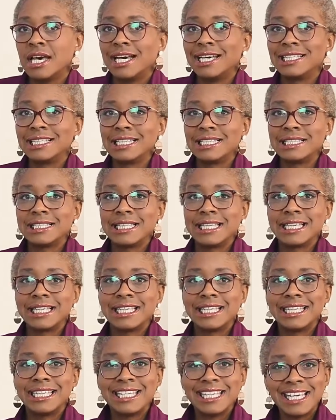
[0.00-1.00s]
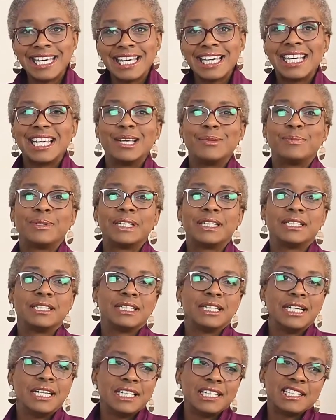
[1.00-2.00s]
And I'd think, yeah, but,
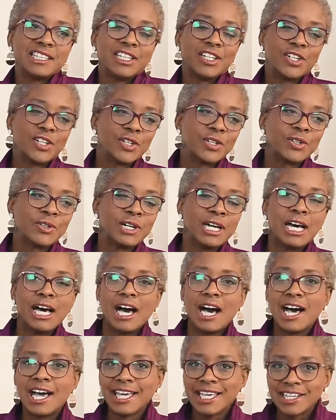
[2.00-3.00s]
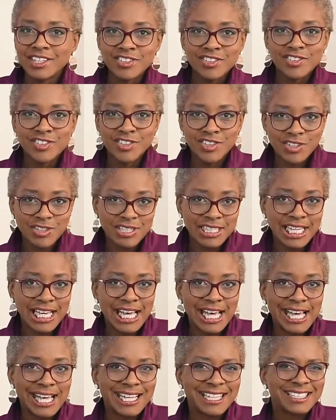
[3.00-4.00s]
I couldn't do
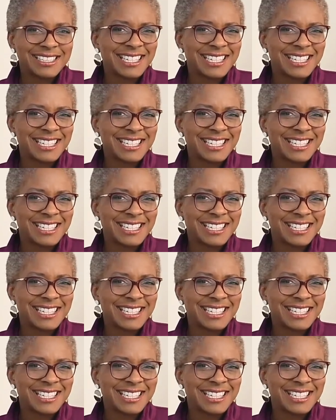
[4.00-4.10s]
that.